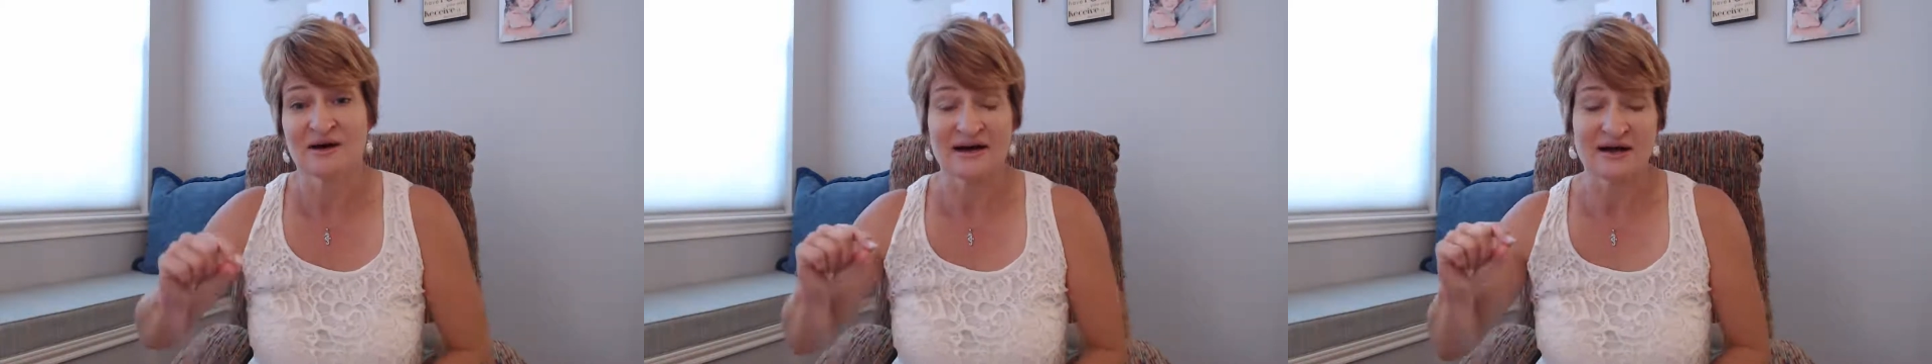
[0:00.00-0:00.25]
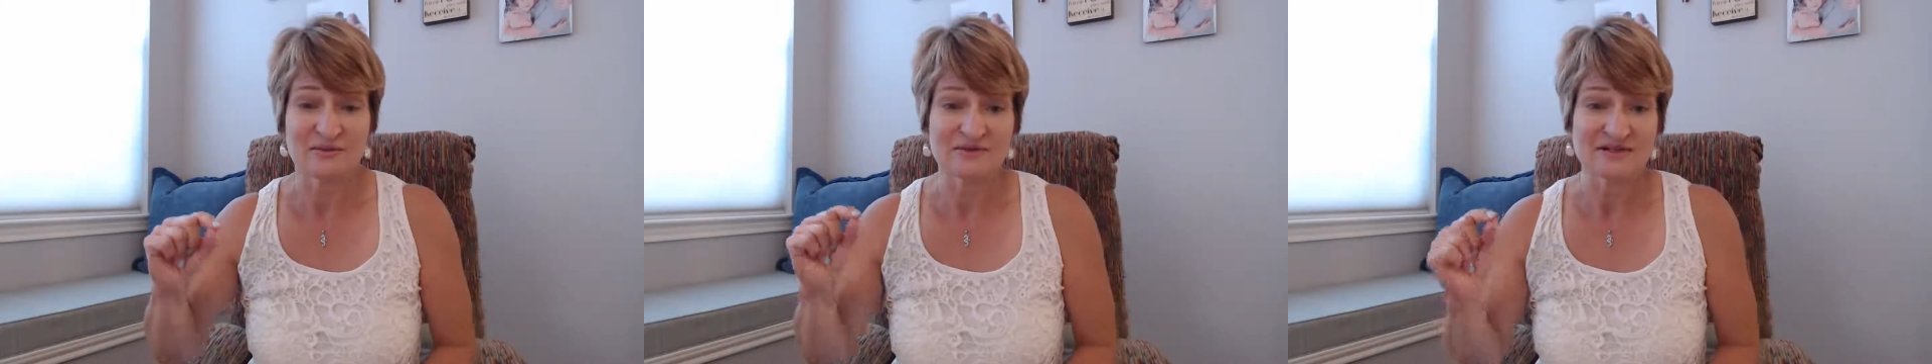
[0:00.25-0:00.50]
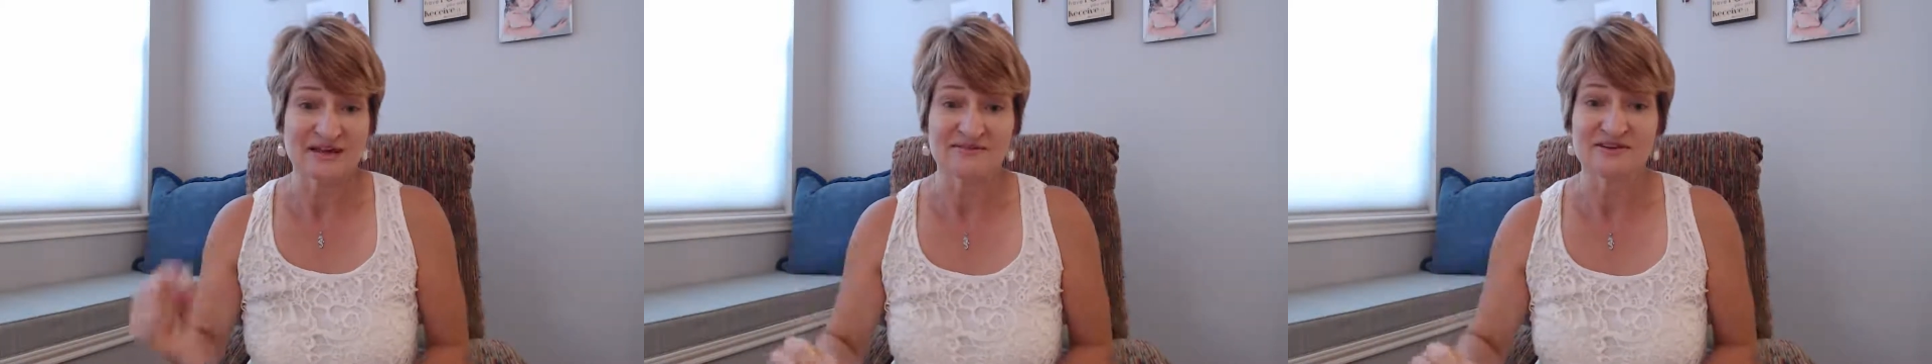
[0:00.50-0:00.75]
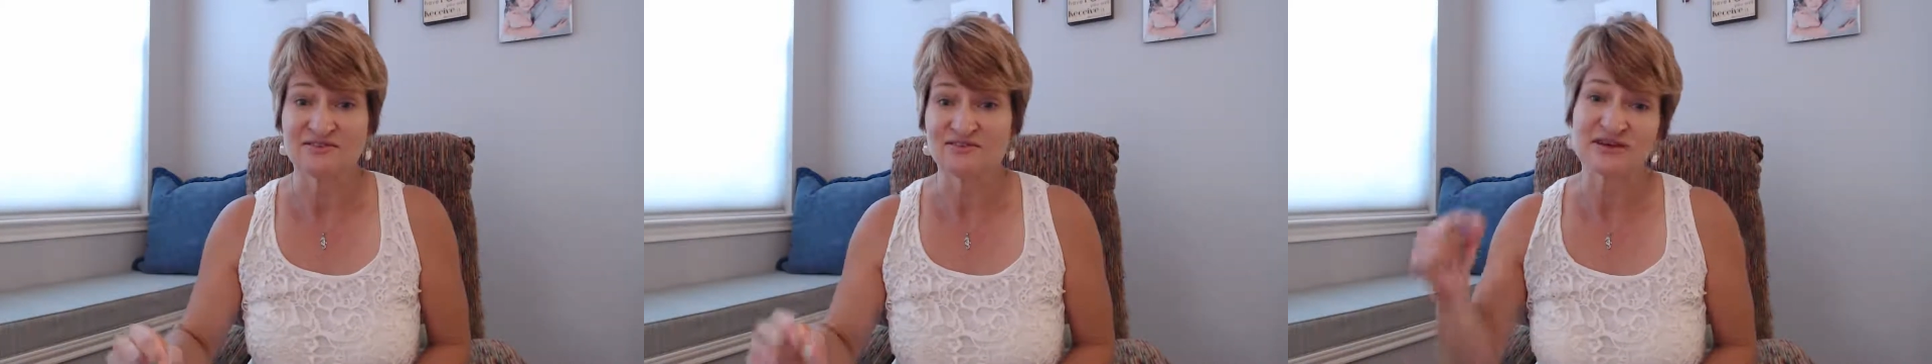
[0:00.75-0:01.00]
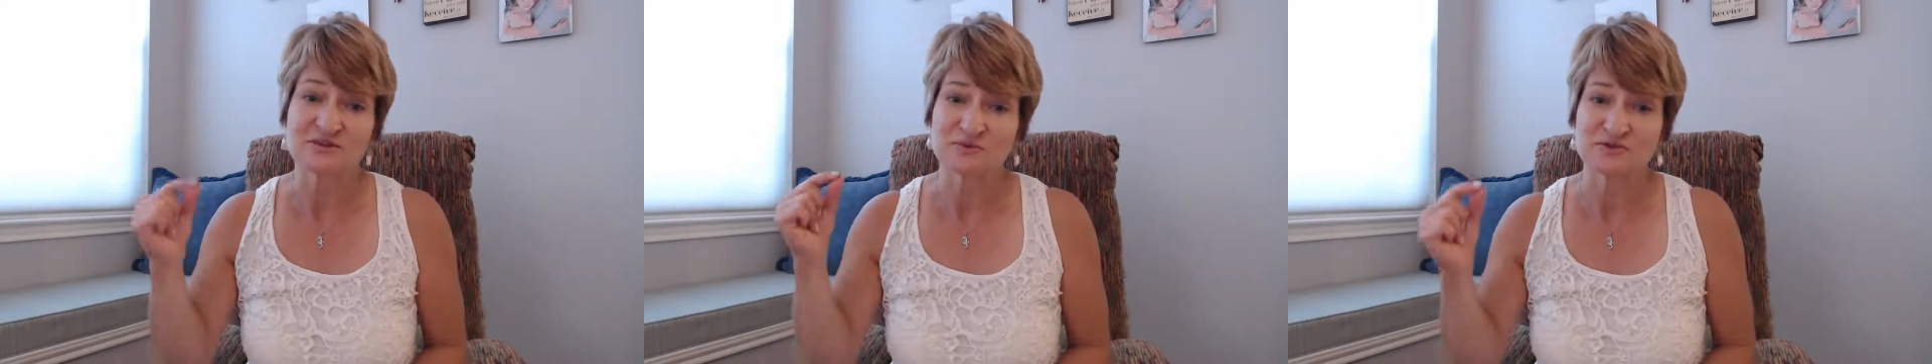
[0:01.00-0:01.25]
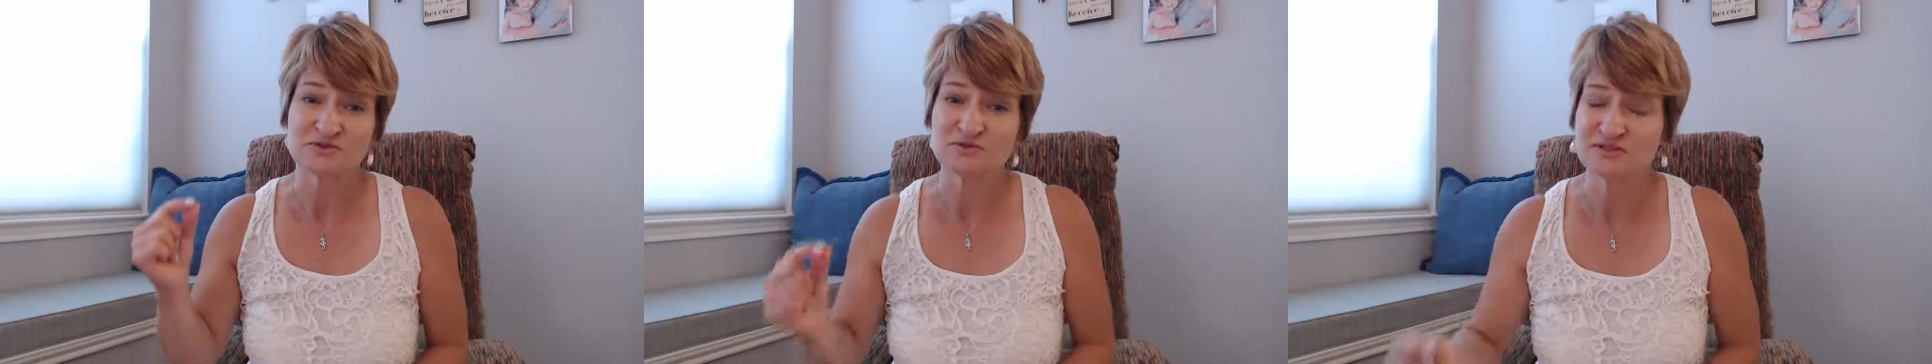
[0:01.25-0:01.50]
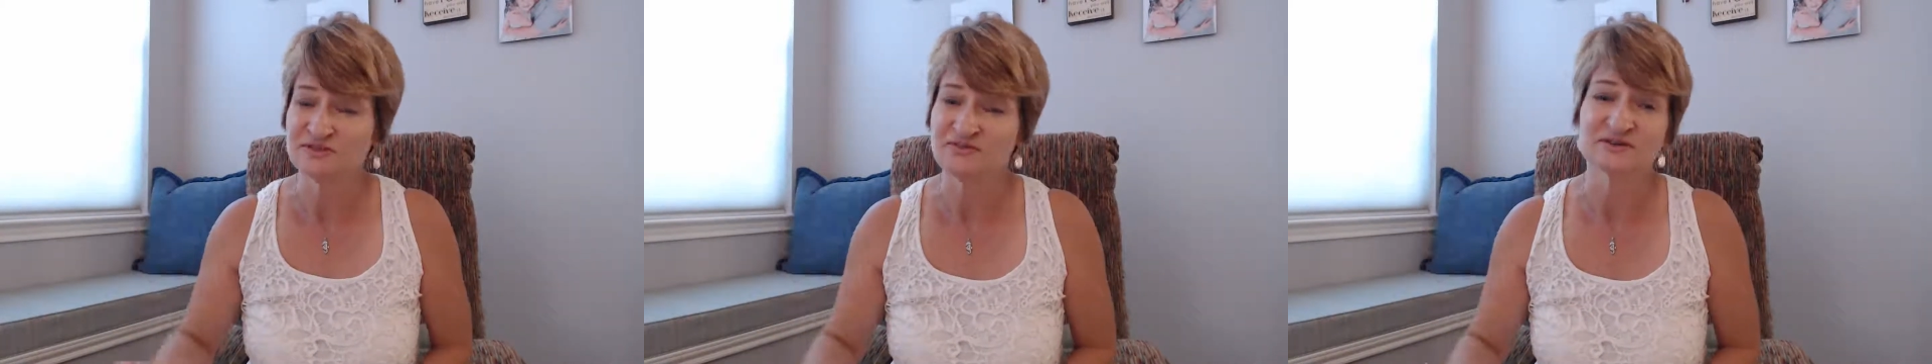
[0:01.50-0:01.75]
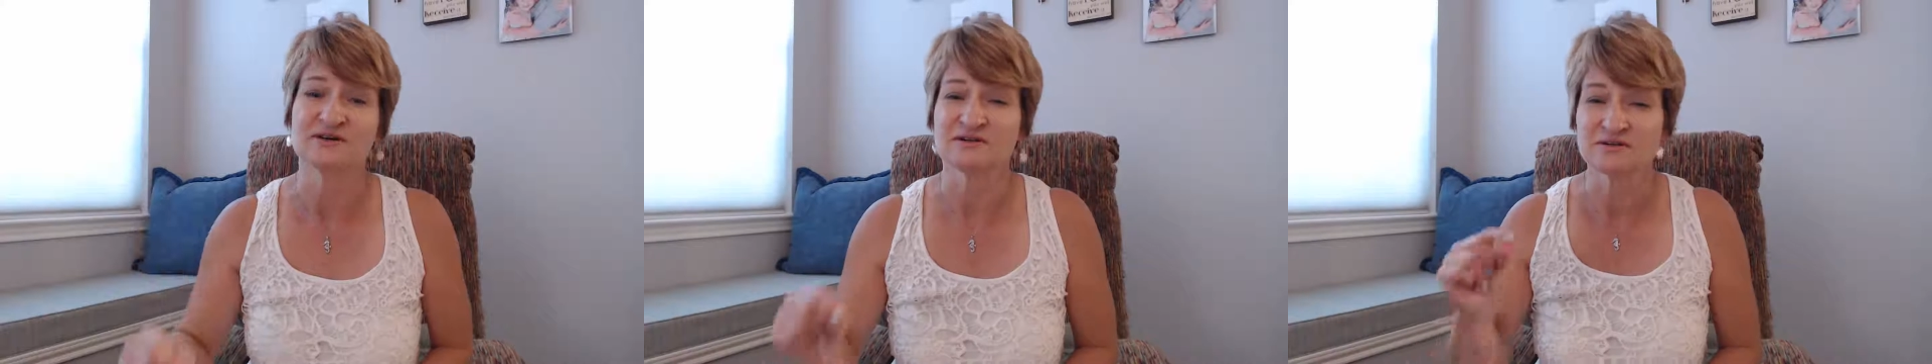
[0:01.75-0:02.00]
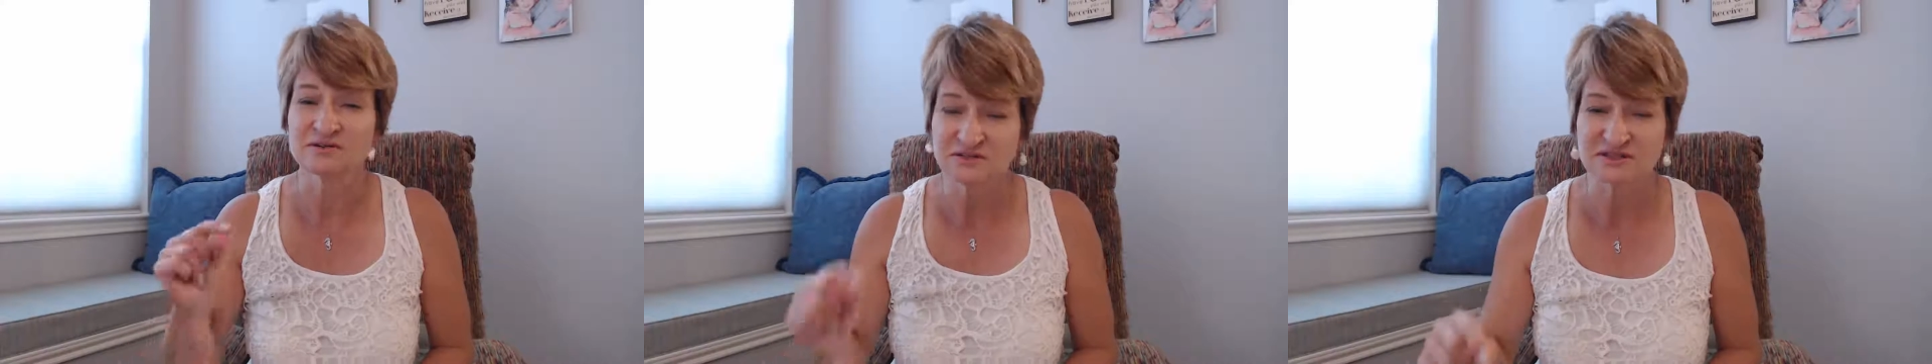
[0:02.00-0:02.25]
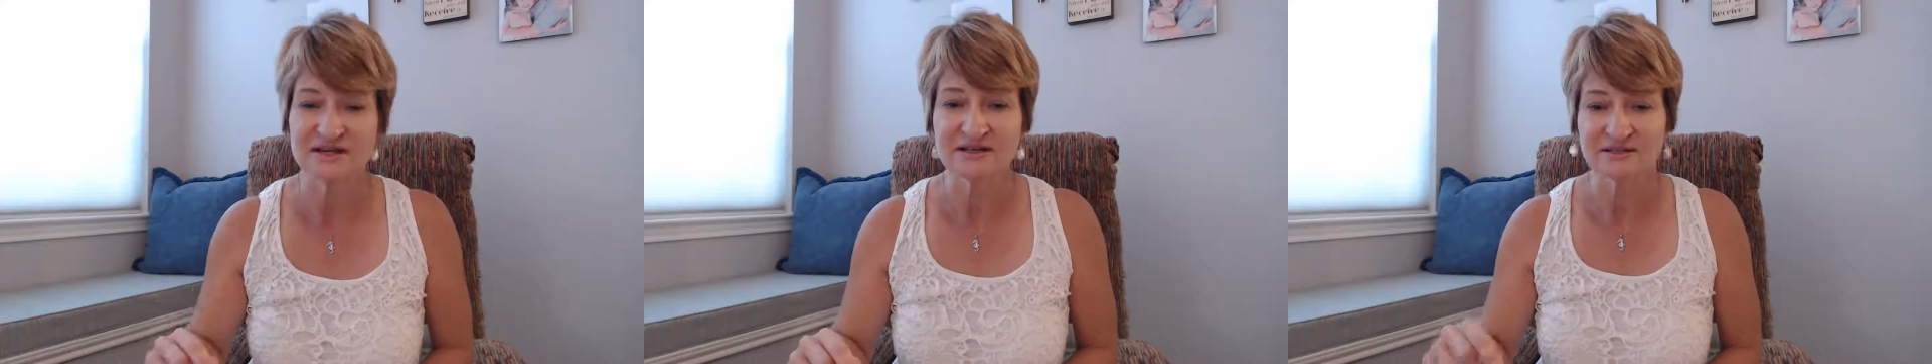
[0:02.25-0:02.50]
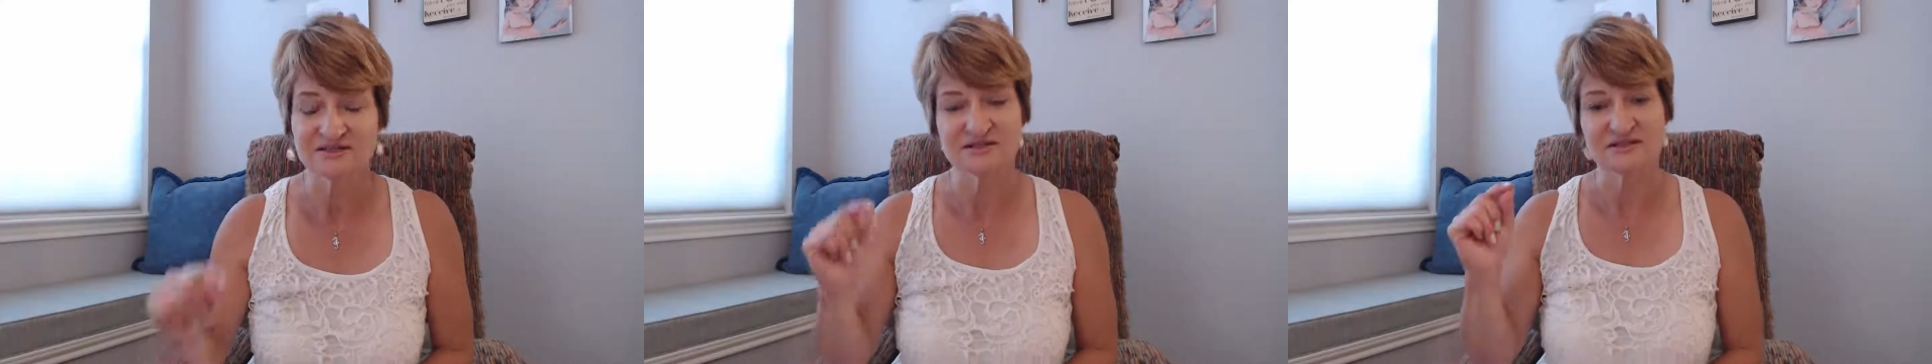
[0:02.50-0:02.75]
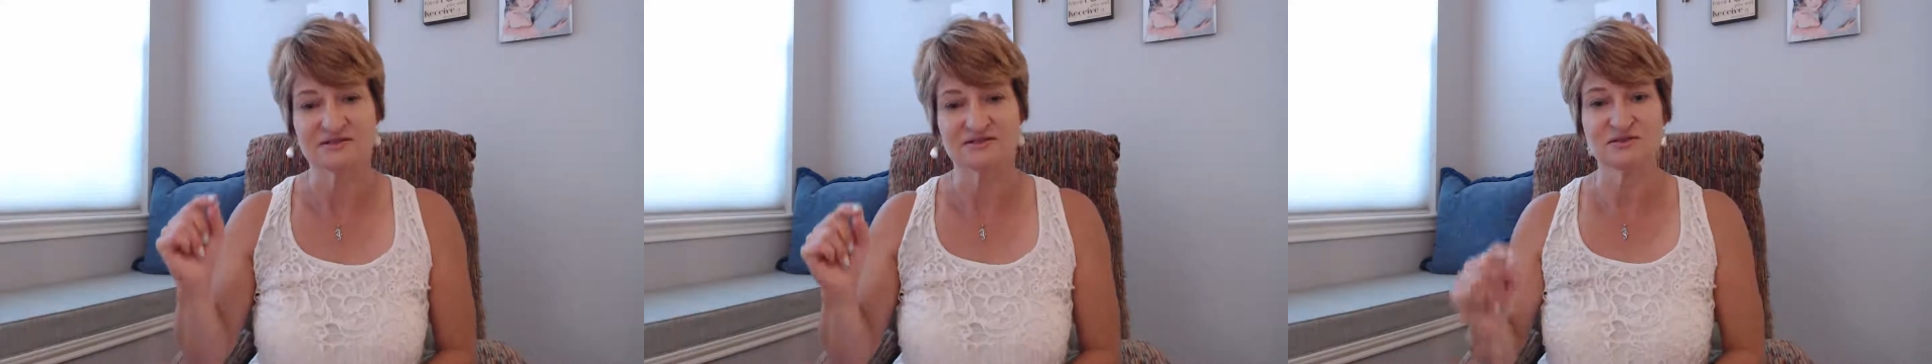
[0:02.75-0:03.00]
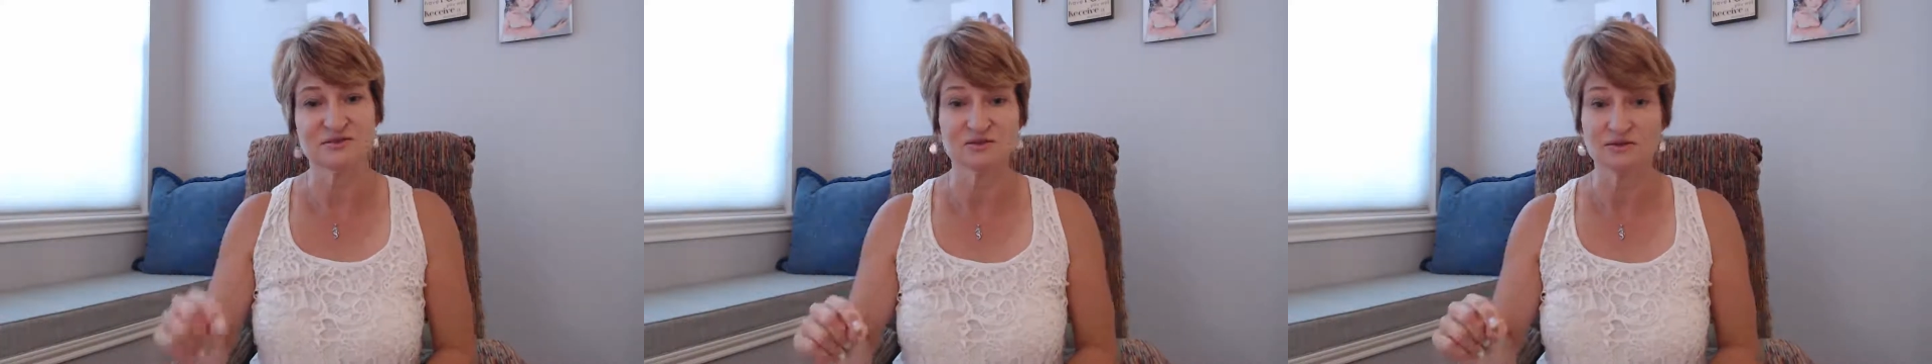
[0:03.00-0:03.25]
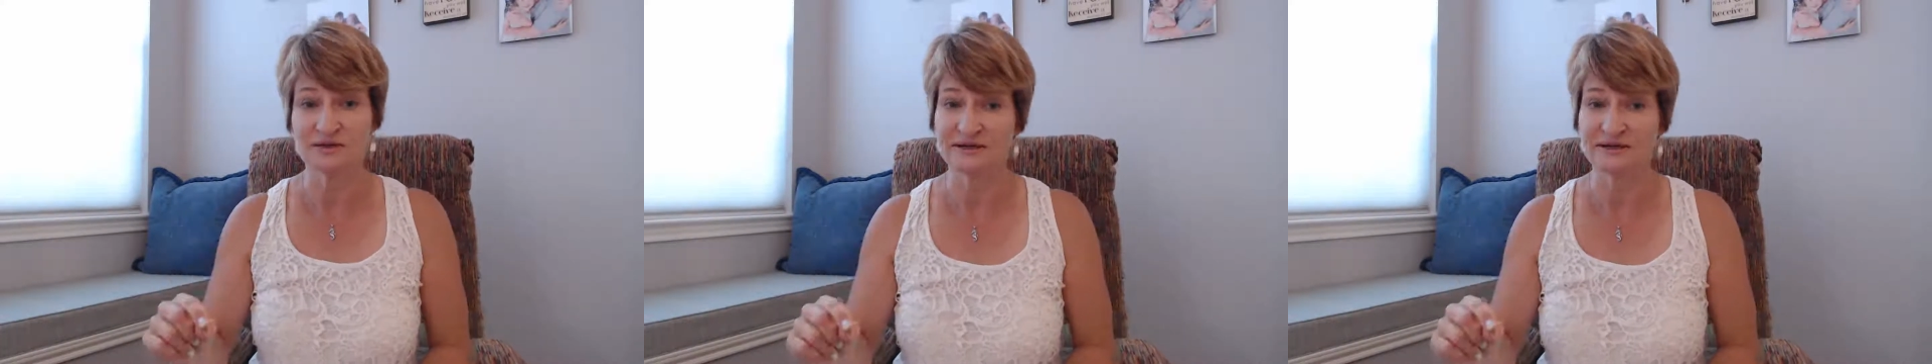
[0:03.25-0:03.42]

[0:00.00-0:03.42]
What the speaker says: I was having to face were too difficult, too challenging, too